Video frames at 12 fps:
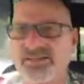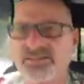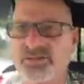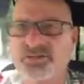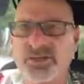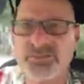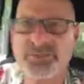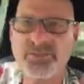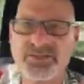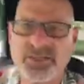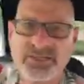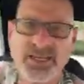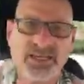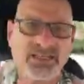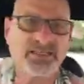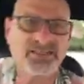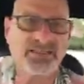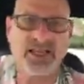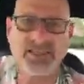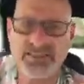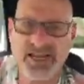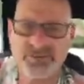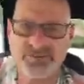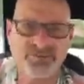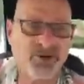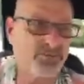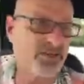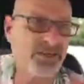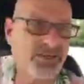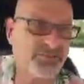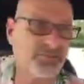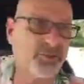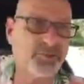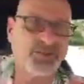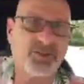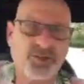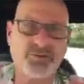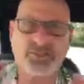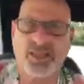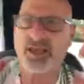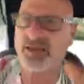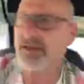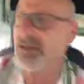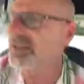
So somebody must have taken the sign down from over here and moved it over there.